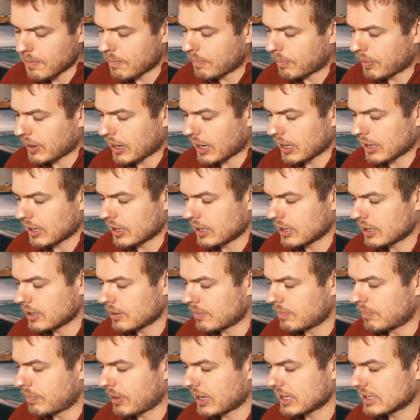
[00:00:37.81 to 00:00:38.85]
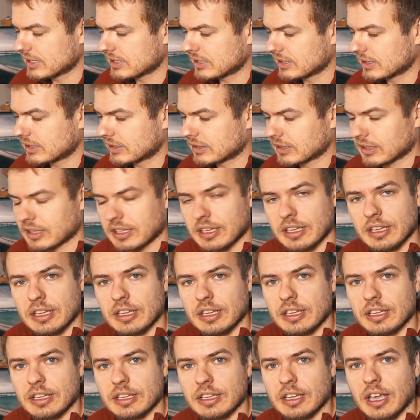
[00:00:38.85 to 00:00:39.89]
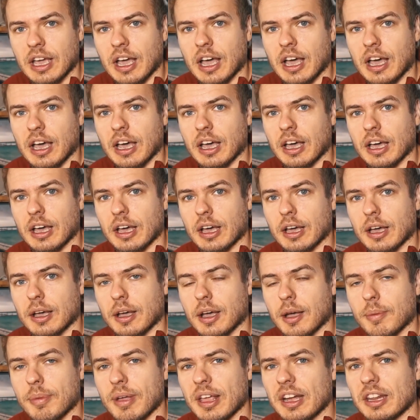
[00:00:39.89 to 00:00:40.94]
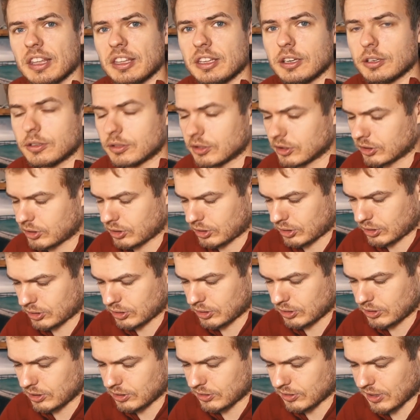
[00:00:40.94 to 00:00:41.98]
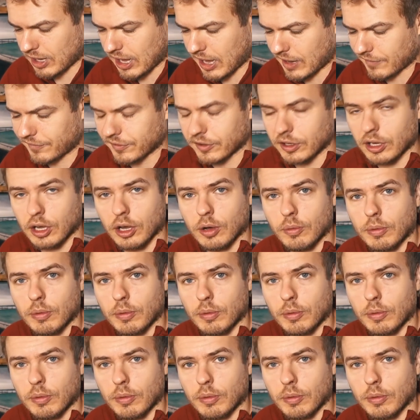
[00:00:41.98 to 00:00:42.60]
but basically about a year and a half ago,